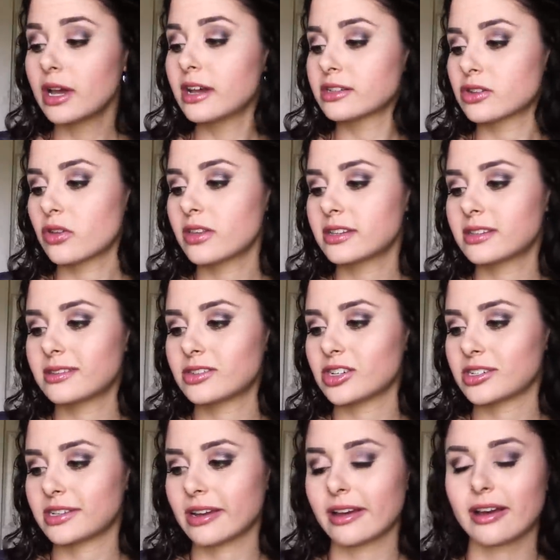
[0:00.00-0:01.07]
So this is
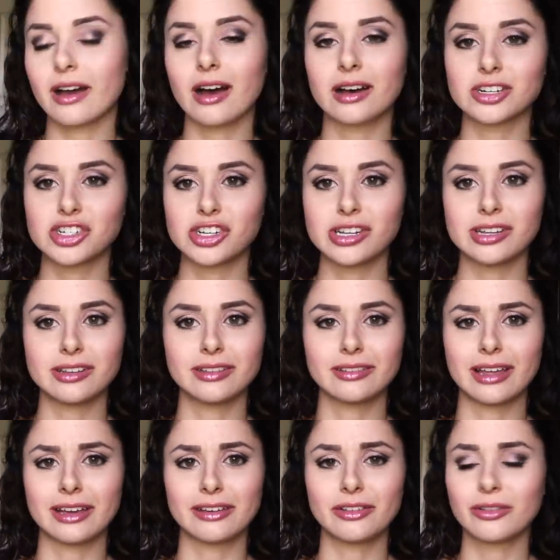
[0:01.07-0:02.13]
just a Kashi
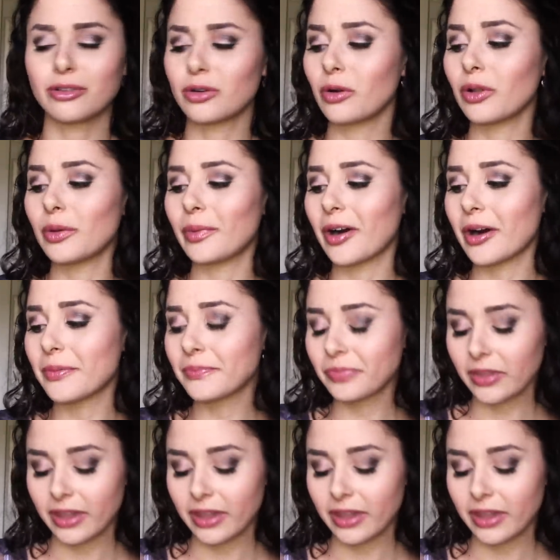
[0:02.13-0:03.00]
like granola bar.